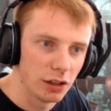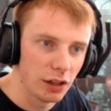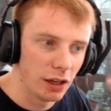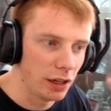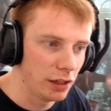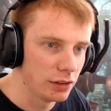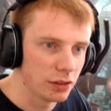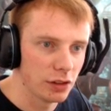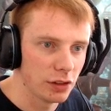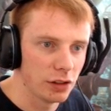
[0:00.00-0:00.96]

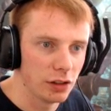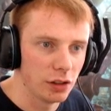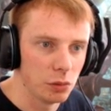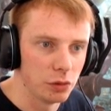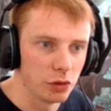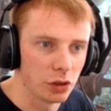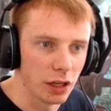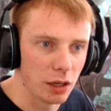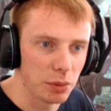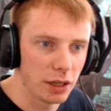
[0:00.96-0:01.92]
And we've got
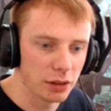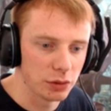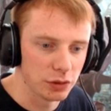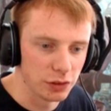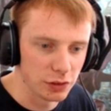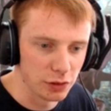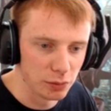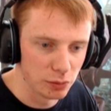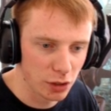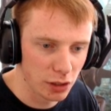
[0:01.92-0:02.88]
our particle
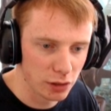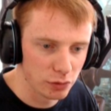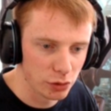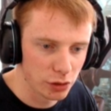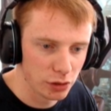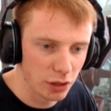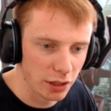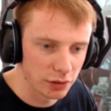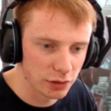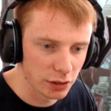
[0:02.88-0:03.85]
system kind of looking
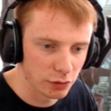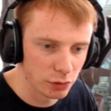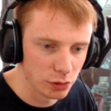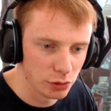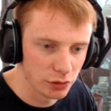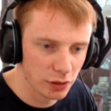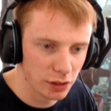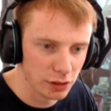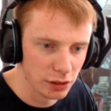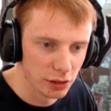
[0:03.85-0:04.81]
nice. Like if we look
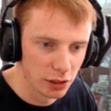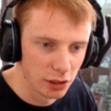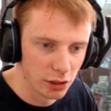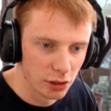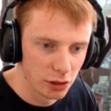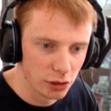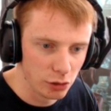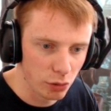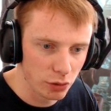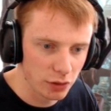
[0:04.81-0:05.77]
down here,
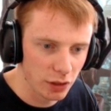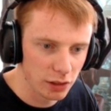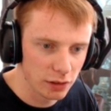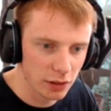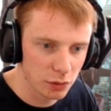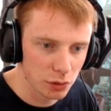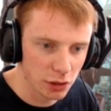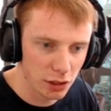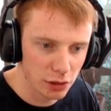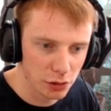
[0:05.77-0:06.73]
you rotate it, that's what
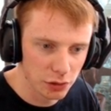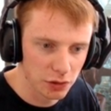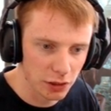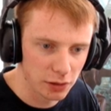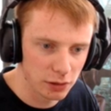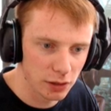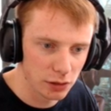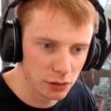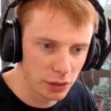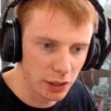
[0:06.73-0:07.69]
it kind of looks like.
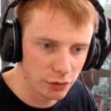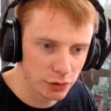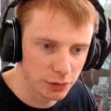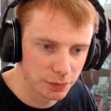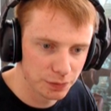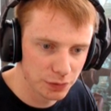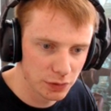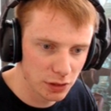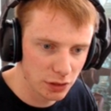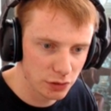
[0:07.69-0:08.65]
Our little alpha
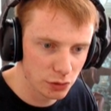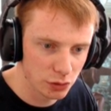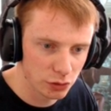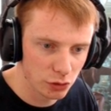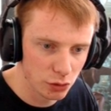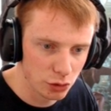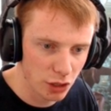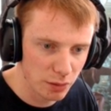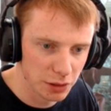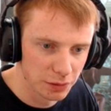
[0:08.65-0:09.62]
doesn't look too
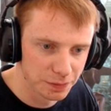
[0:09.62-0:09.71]
shabby.